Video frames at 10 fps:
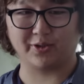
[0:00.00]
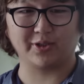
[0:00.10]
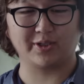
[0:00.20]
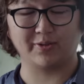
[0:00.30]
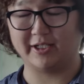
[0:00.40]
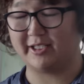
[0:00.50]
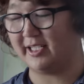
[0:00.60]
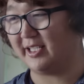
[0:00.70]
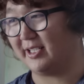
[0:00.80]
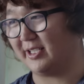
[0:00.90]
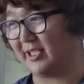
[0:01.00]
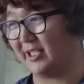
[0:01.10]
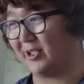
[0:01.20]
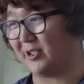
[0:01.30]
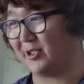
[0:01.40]
There are very few
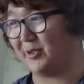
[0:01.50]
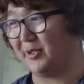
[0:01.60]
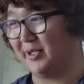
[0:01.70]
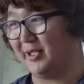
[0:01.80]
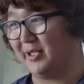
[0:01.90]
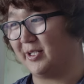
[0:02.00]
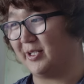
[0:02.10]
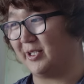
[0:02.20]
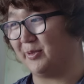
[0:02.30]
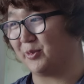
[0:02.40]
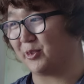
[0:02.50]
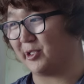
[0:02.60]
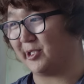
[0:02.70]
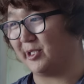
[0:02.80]
left, so we have to protect